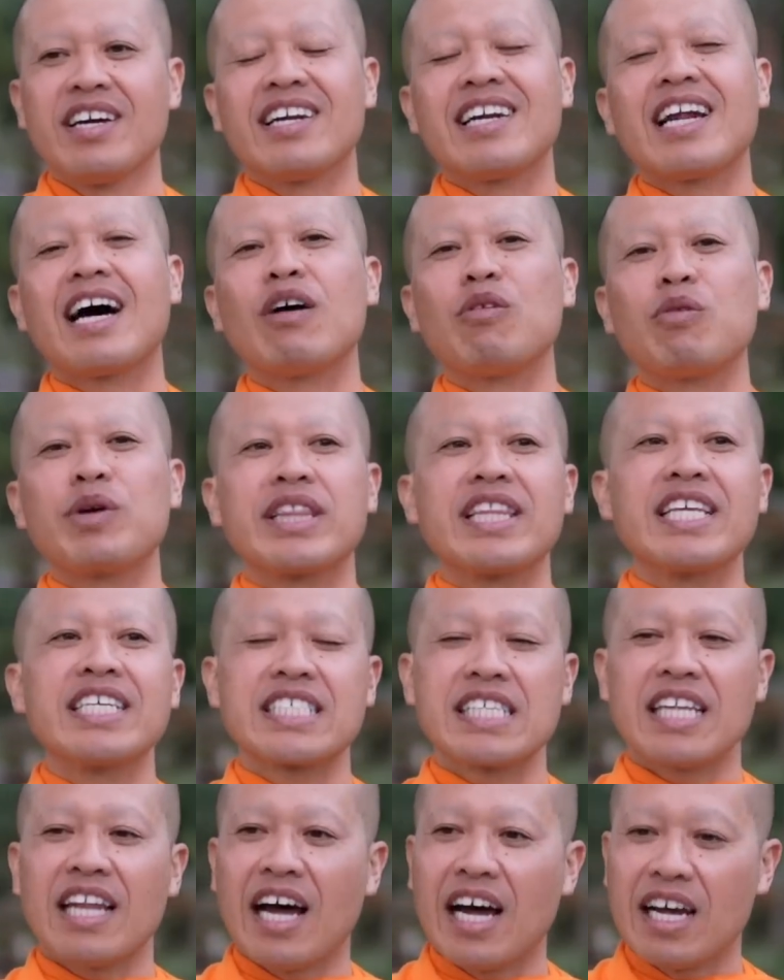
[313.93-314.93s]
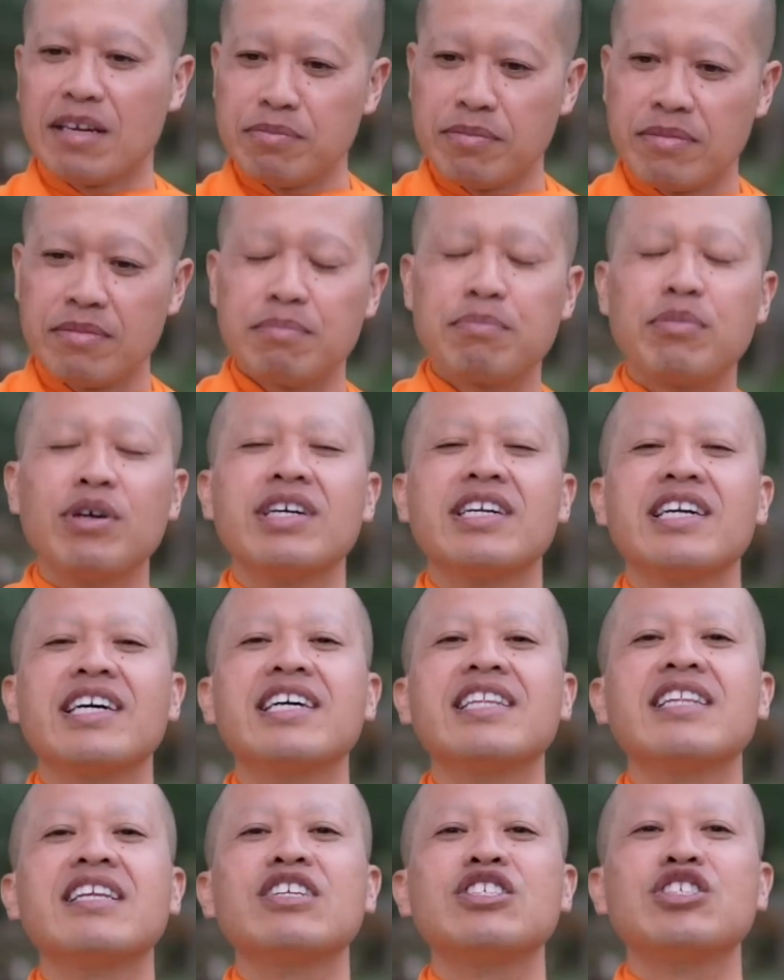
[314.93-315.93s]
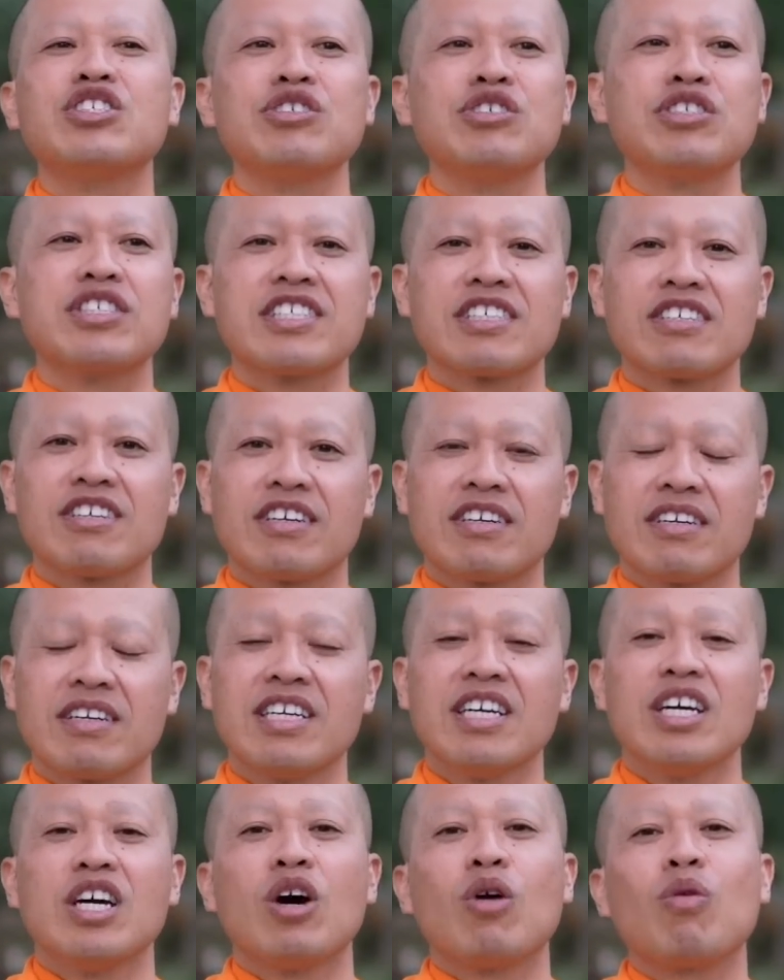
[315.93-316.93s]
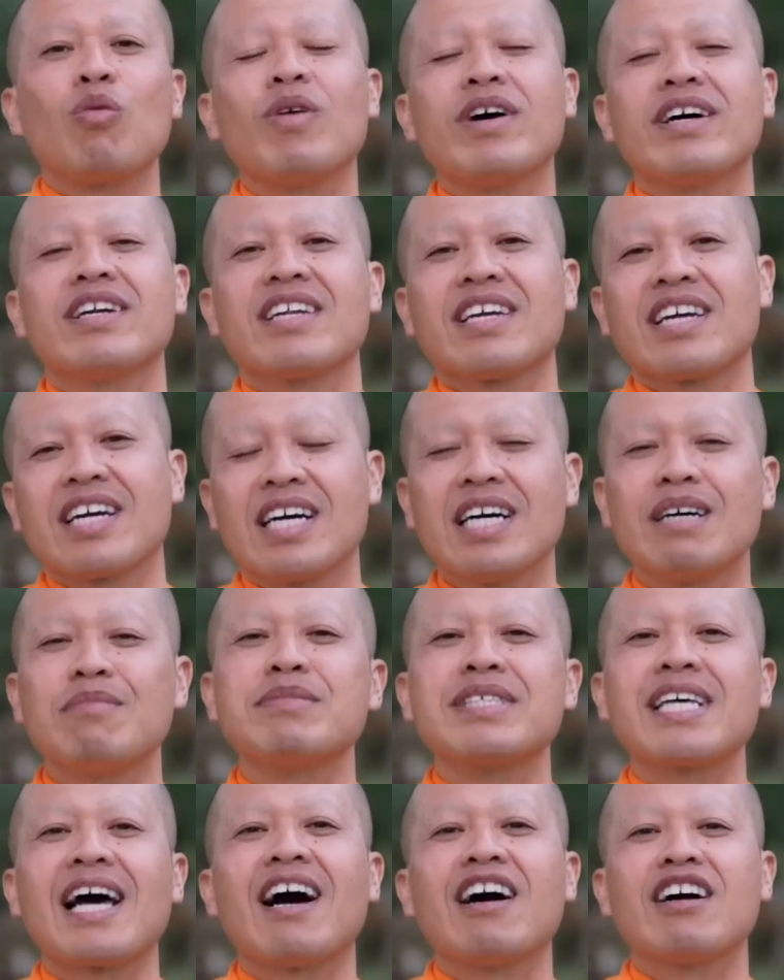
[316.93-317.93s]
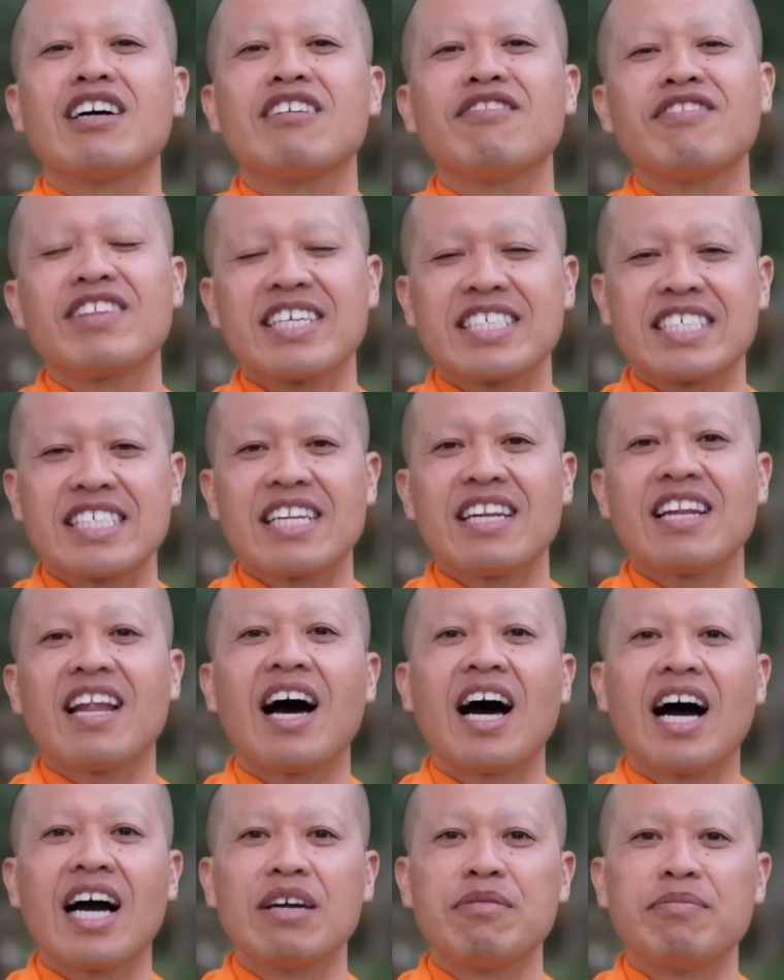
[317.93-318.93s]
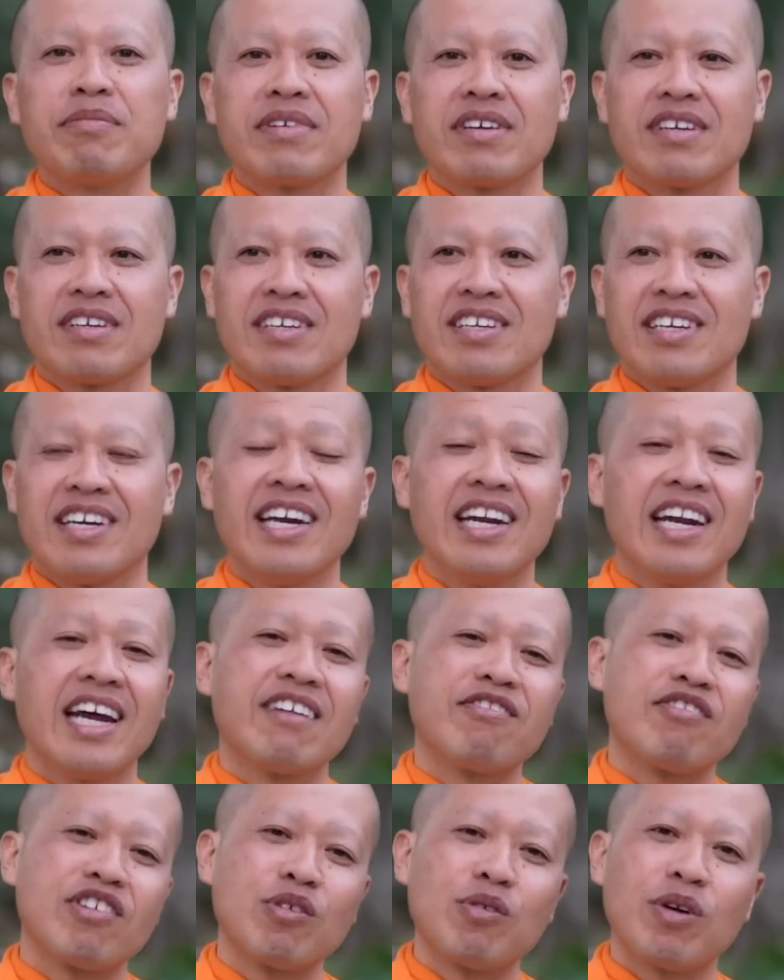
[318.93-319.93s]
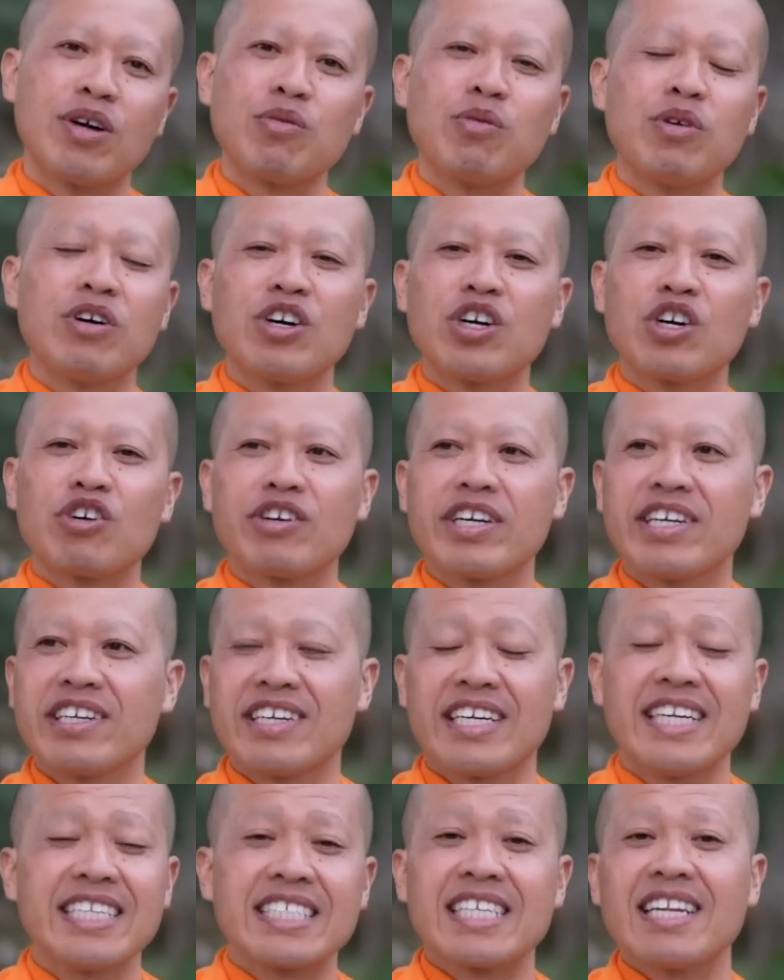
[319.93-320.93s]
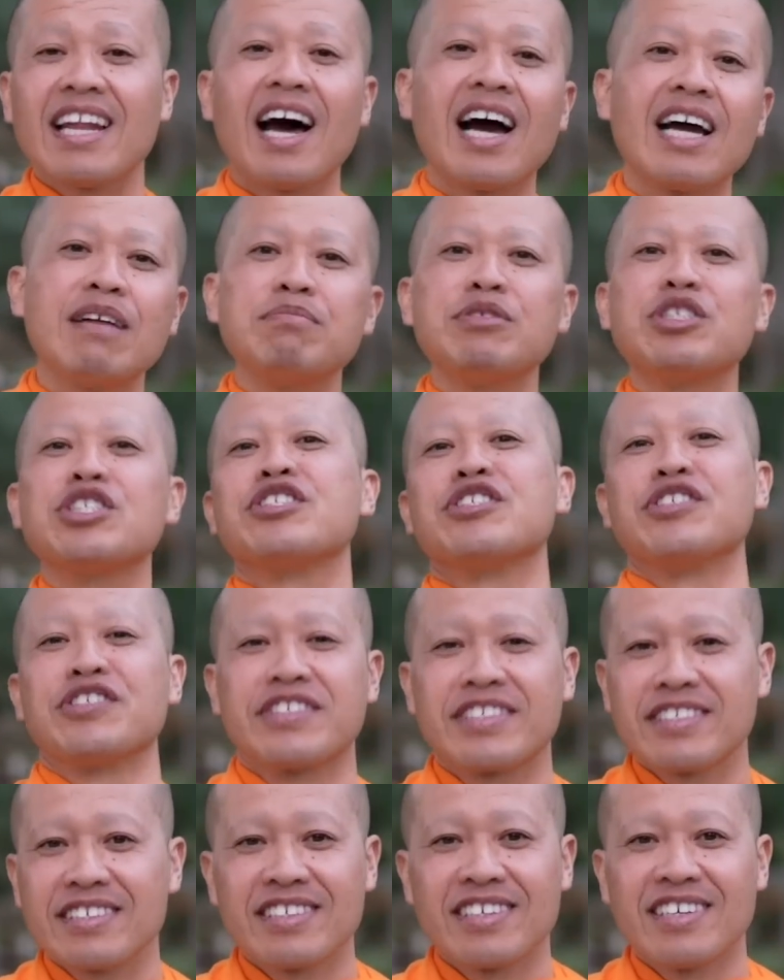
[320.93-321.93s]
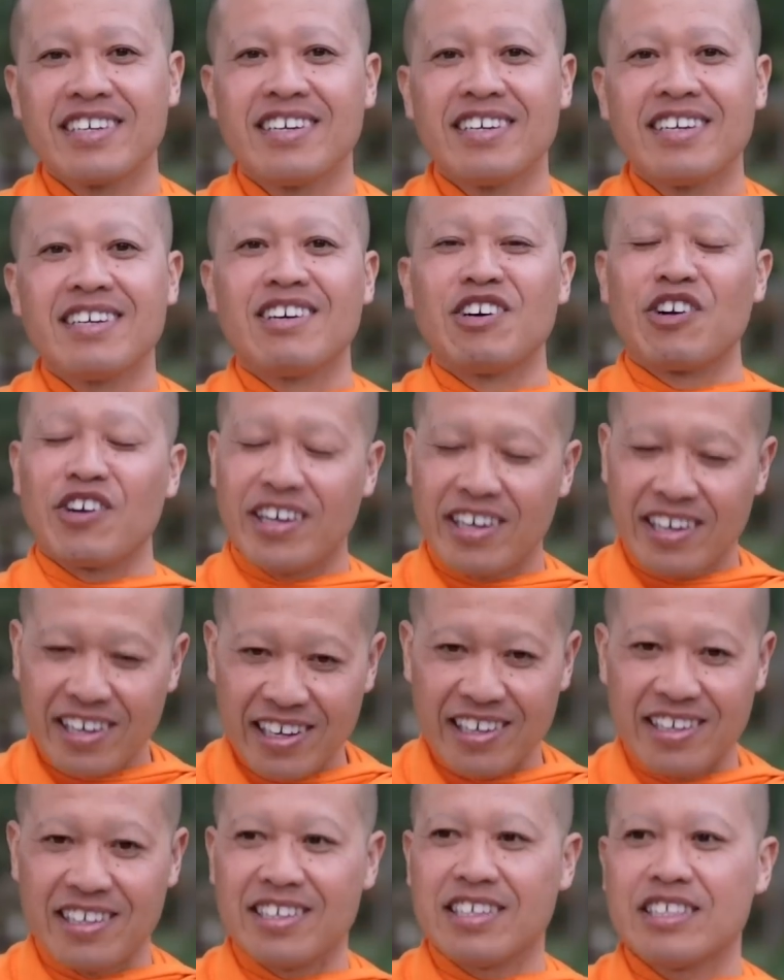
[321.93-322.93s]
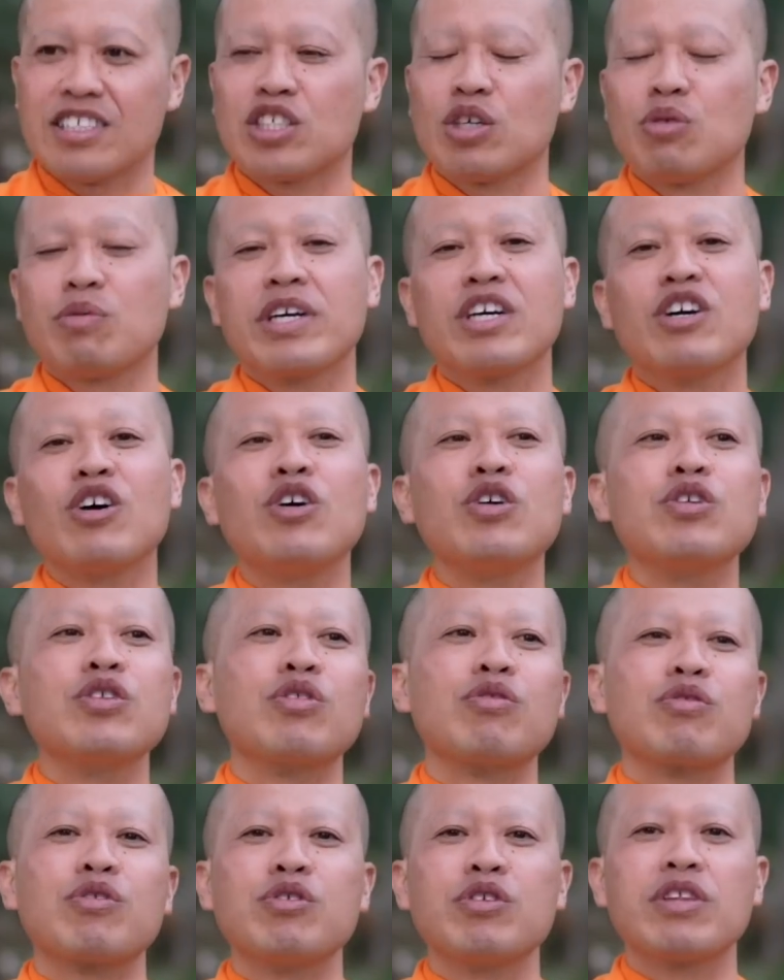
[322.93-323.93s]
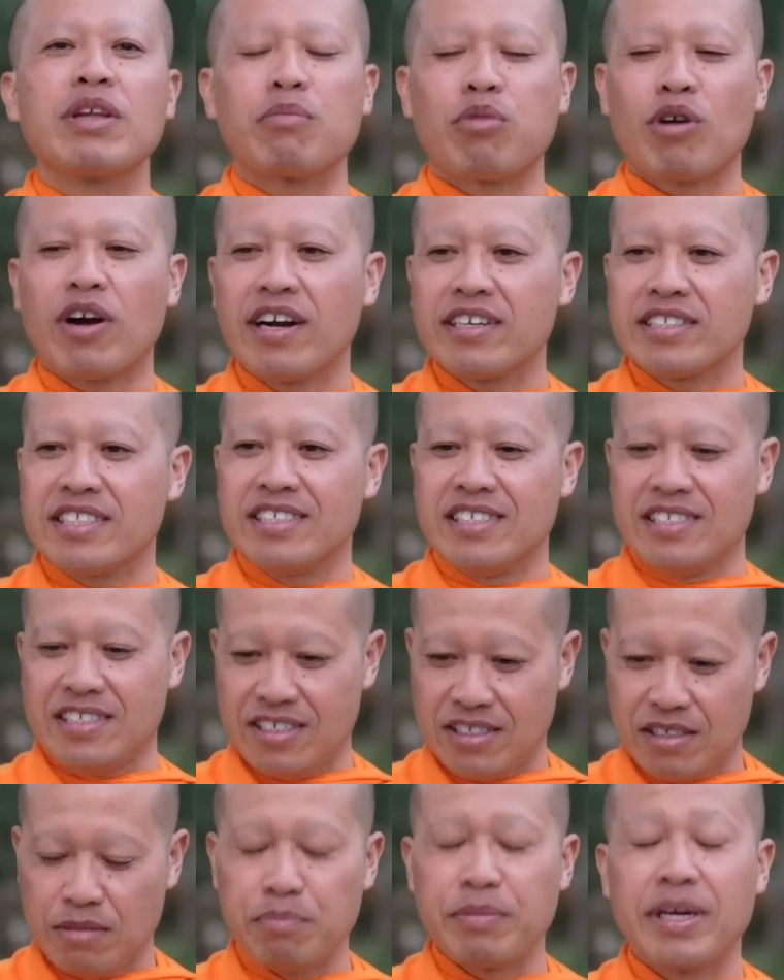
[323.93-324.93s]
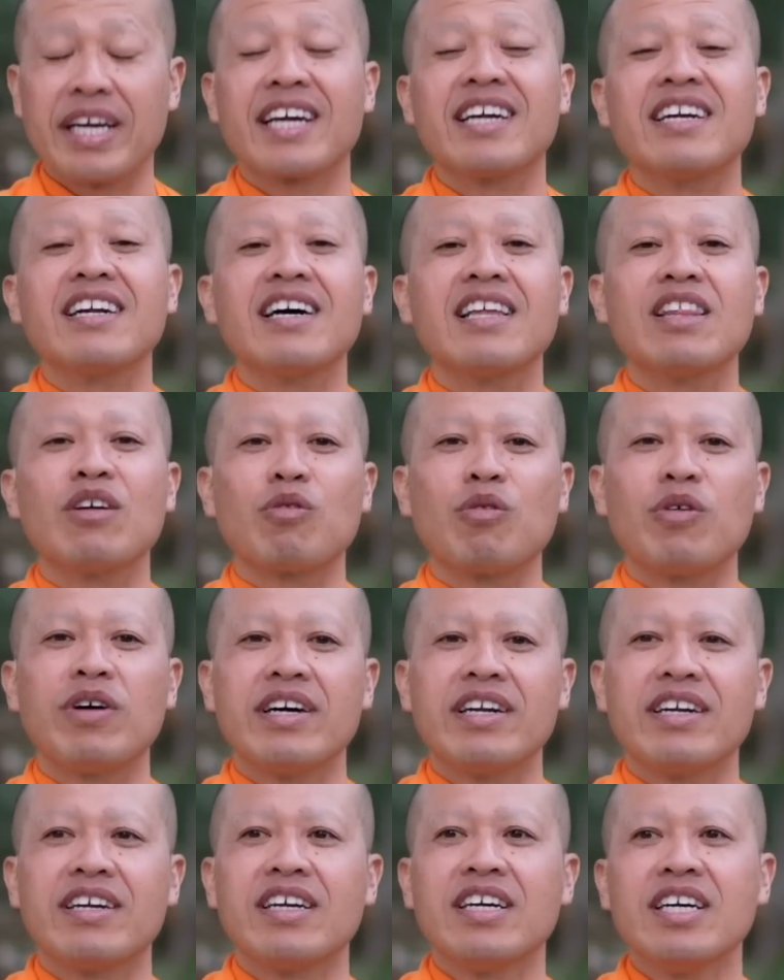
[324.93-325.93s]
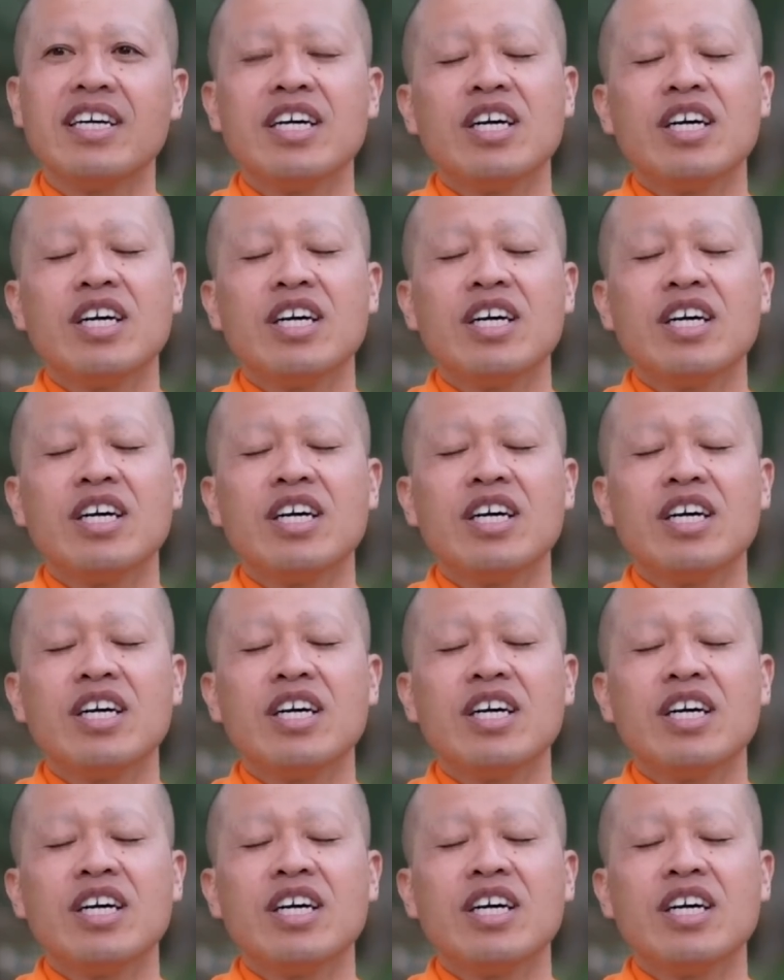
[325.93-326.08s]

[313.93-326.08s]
Now with this lime, put it in the juicer. What comes out of this lime? And everyone will agree, it's lime juice. Okay, so we go through the process. Pick another one.